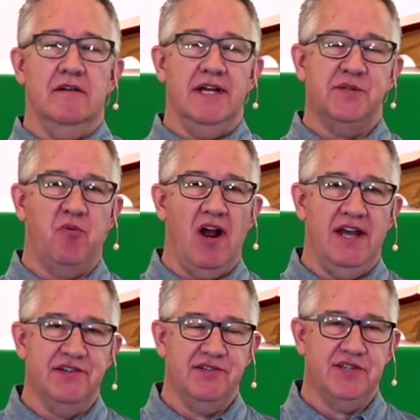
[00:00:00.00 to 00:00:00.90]
as
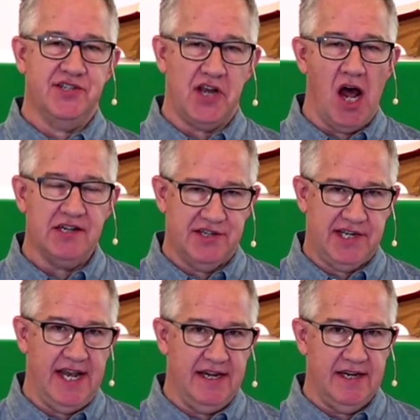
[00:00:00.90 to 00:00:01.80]
Brian Zahnd
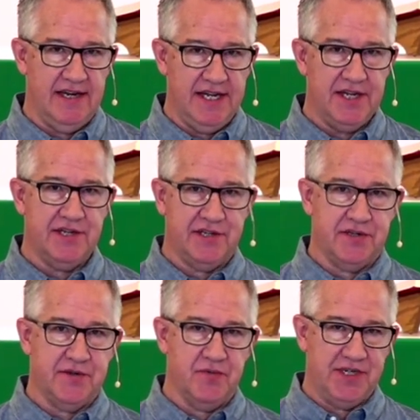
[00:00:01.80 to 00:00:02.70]
said in his